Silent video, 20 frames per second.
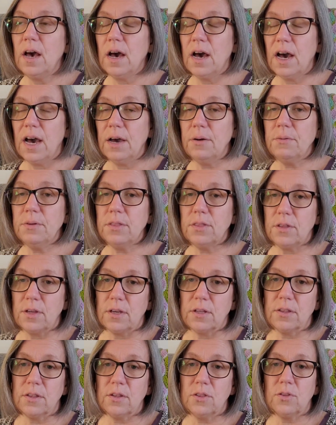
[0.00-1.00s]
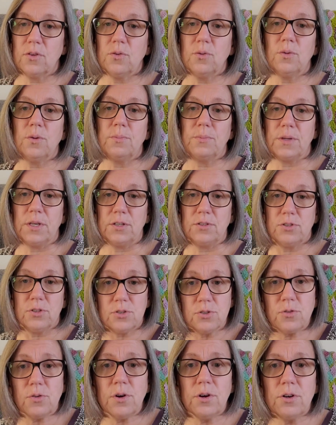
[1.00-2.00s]
I would think that there would be
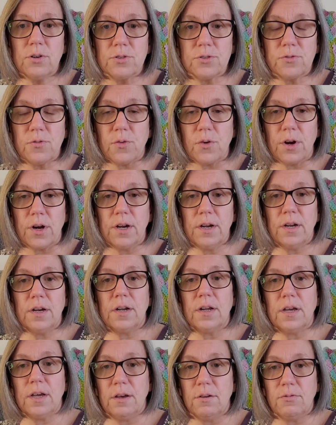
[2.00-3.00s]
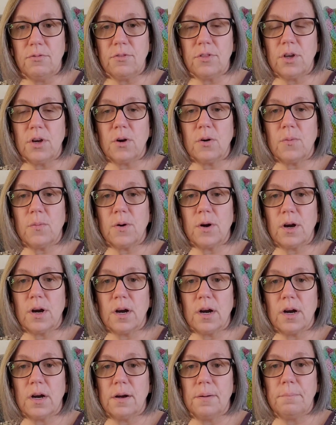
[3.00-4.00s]
tutorials for it if there
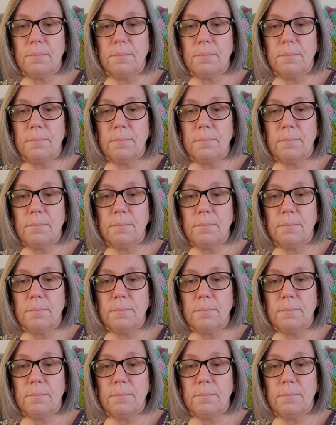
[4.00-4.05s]
were